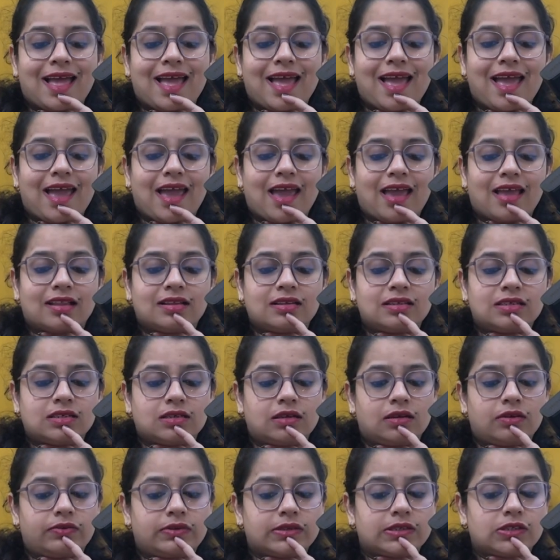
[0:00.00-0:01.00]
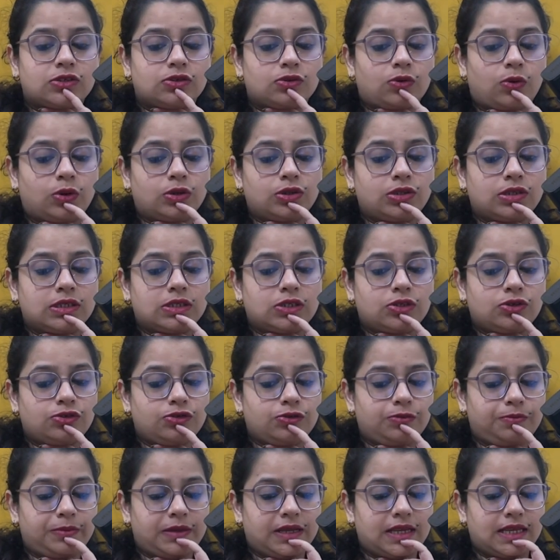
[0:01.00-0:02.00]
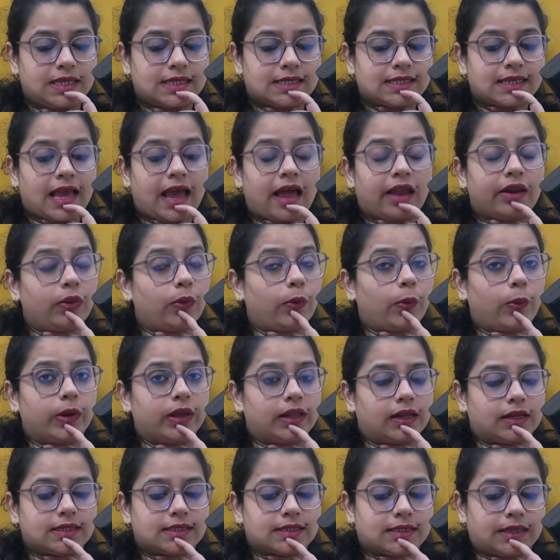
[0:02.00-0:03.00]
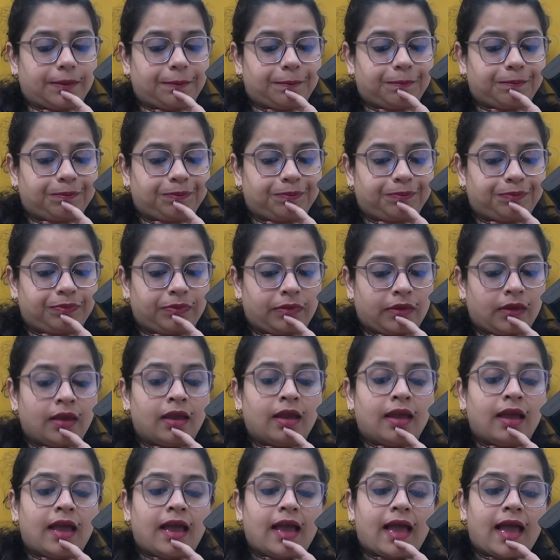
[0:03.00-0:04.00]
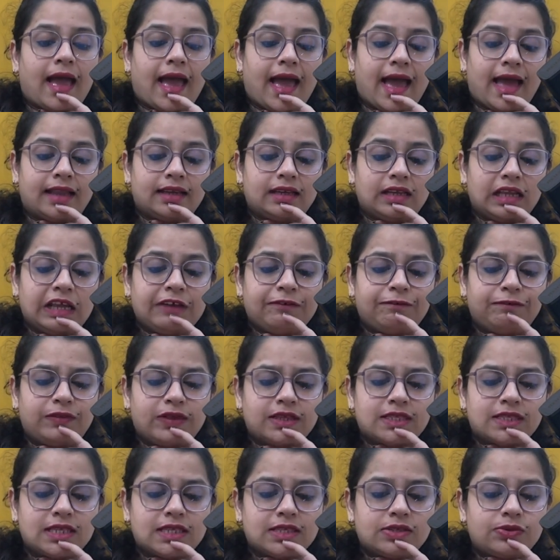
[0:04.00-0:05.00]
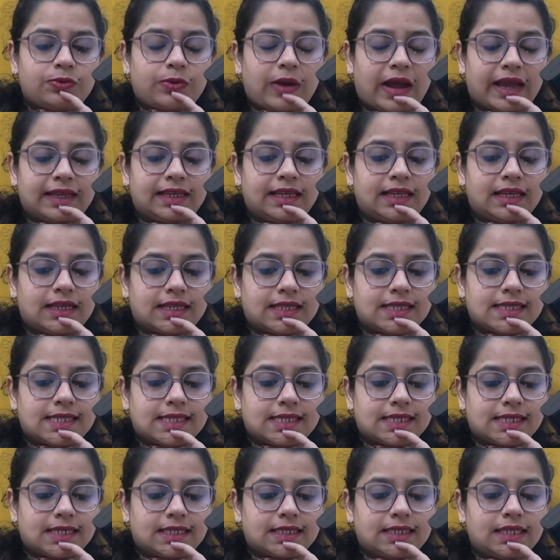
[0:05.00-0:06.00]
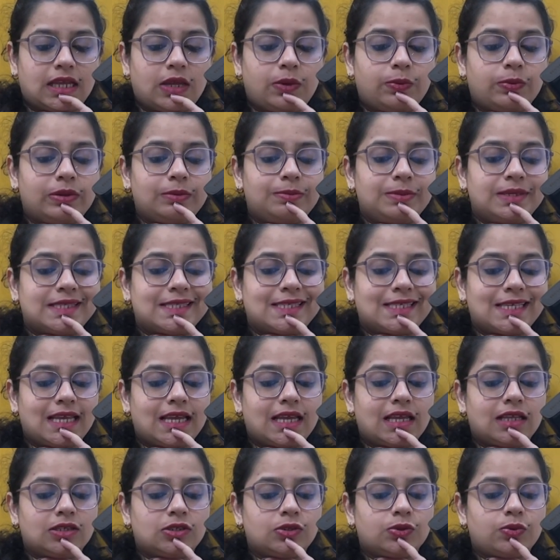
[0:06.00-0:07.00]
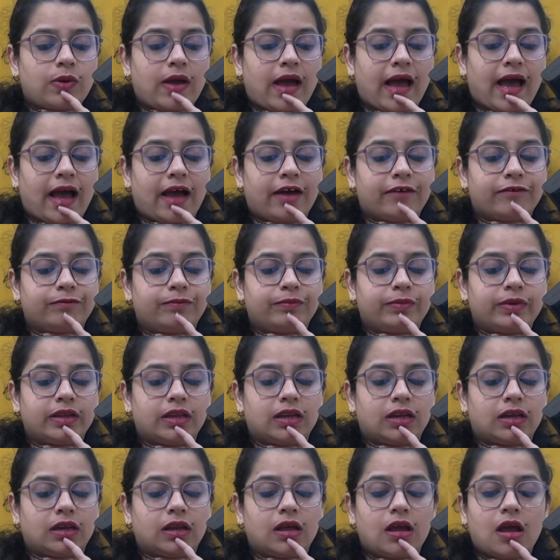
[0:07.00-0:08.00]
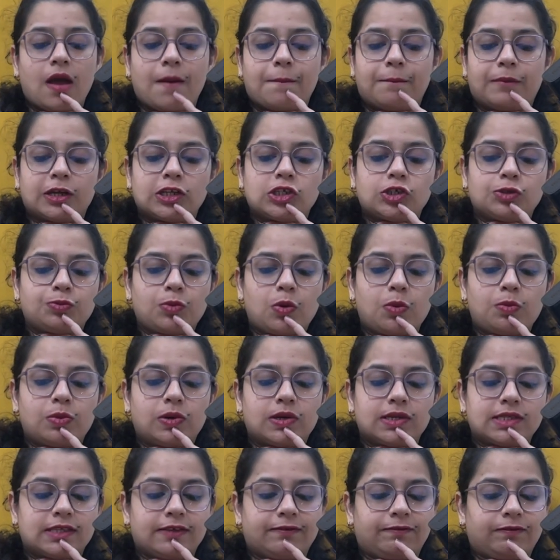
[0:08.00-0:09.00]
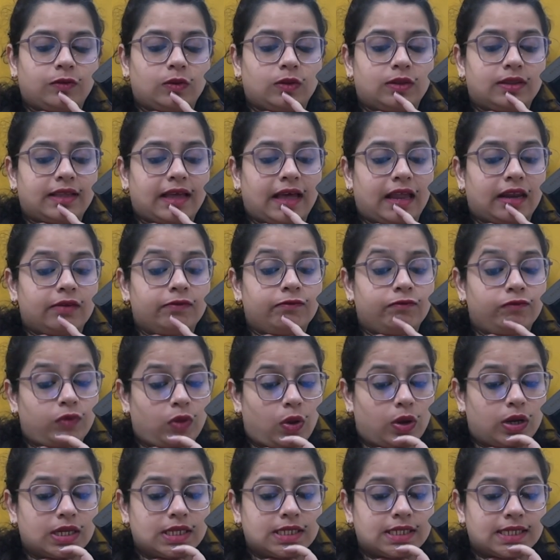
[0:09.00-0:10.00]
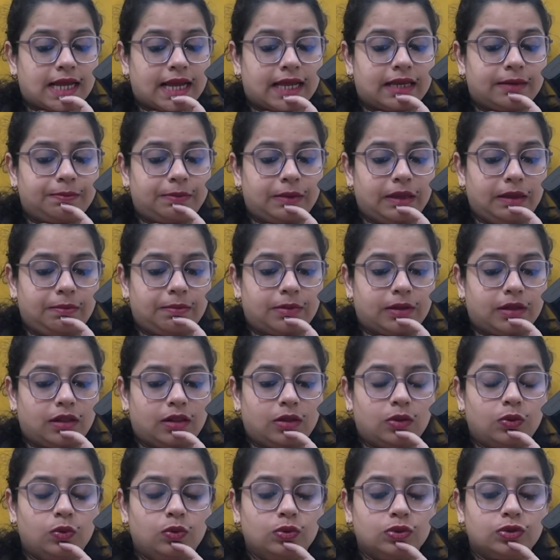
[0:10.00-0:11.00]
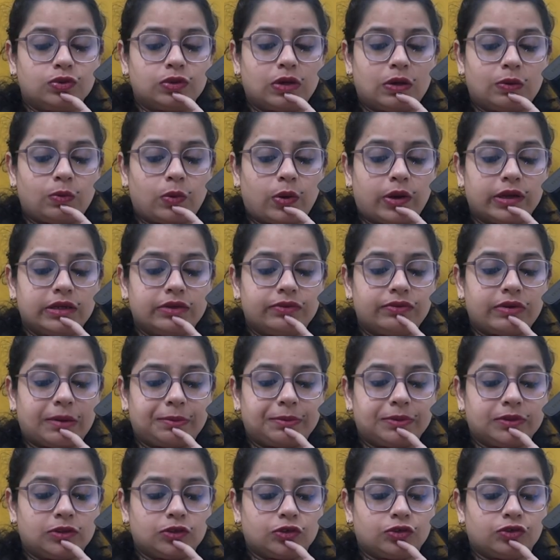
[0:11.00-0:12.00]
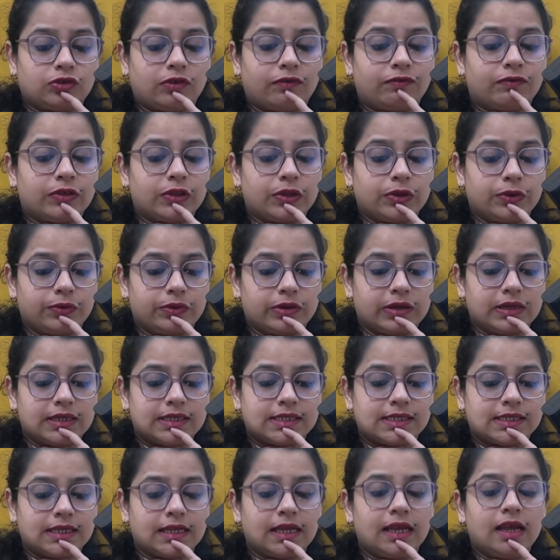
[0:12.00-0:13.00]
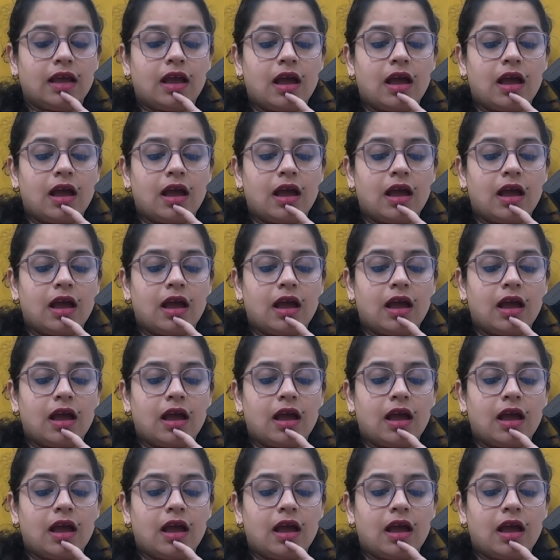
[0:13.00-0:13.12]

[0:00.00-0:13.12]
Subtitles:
and restored it to peace and loyalty. And if this is rightly considered, he will be seen to have been much more merciful than Florentine people, who, to avoid a reputation of cruelty,